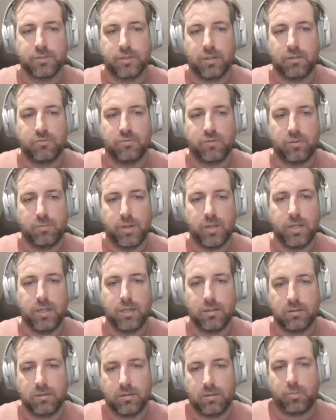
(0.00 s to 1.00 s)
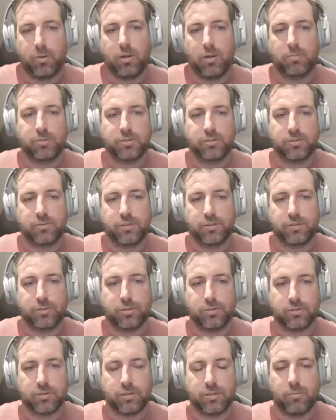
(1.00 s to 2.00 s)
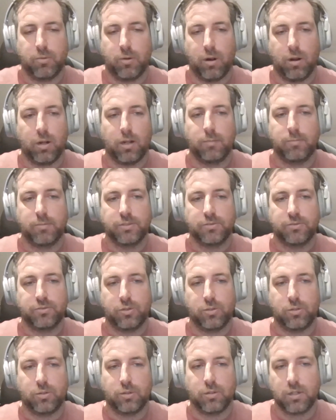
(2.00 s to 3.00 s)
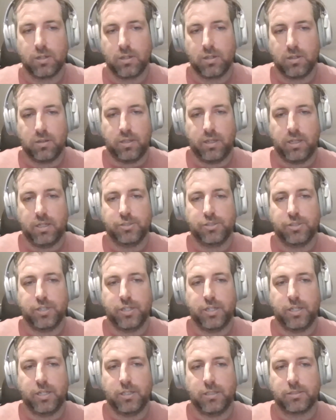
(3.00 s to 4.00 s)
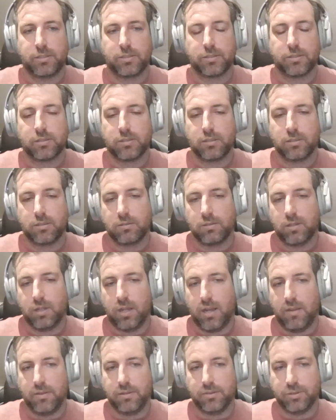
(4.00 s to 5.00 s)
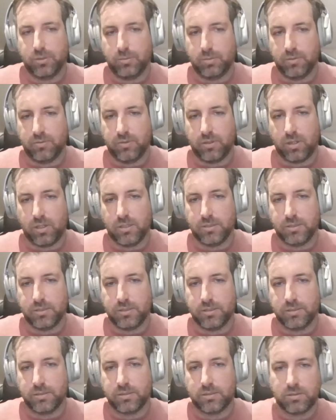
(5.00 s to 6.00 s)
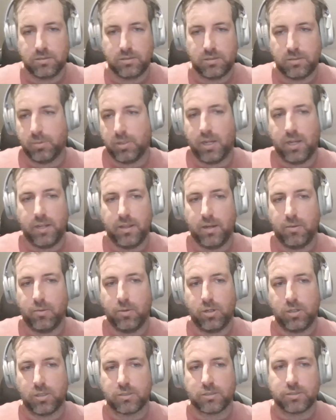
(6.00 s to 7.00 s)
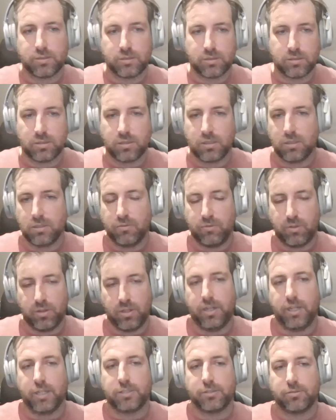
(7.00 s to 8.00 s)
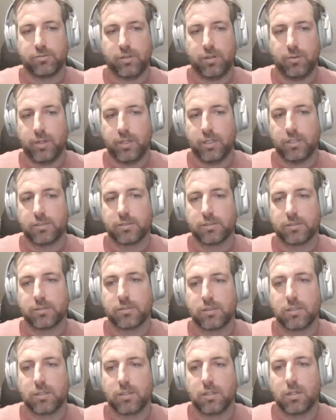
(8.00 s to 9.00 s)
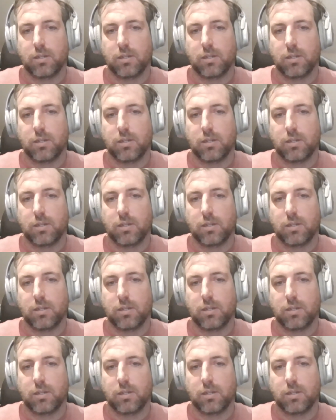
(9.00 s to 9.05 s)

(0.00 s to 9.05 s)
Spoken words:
So for me, the purpose of the short-term program is for the engineers and the supervisors to plan their works for the next 3 weeks